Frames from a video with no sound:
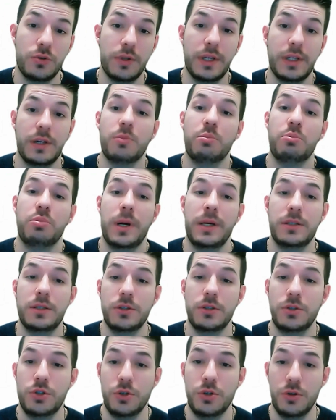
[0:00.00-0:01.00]
So then
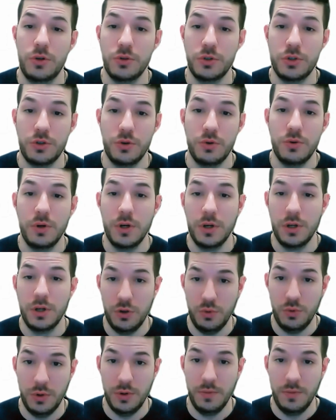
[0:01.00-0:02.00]
prices should also,
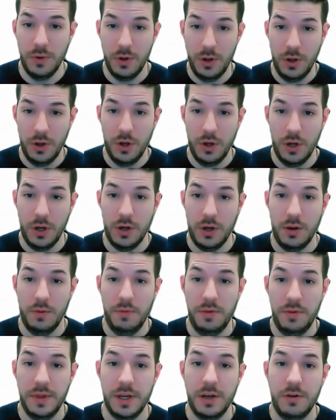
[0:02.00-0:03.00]
you would
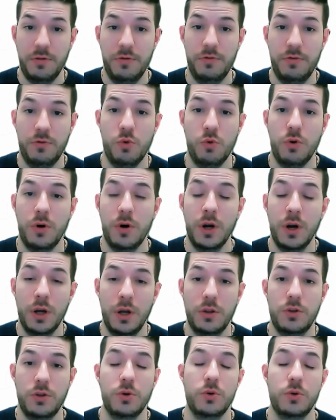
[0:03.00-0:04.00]
think, for
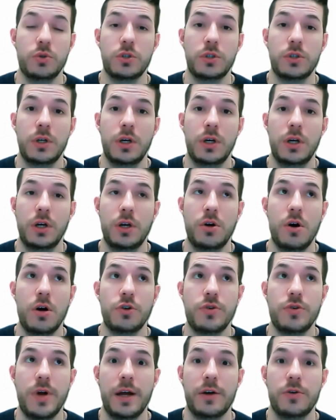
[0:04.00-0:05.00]
those
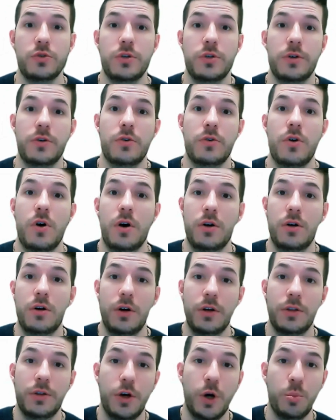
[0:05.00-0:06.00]
contractors that are
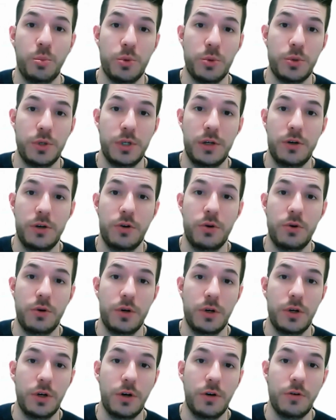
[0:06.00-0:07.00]
not on the upper
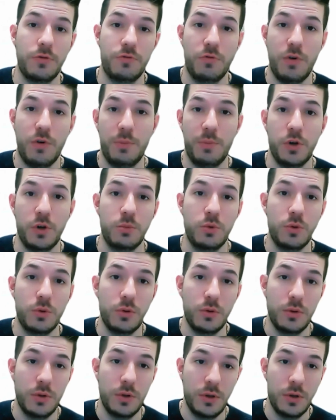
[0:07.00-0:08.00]
tier of
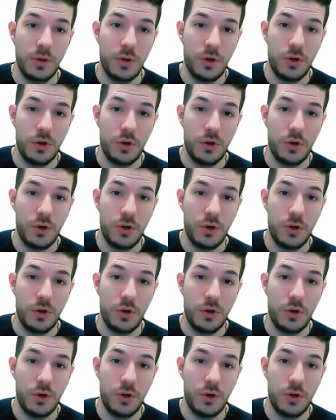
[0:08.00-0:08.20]
reputable,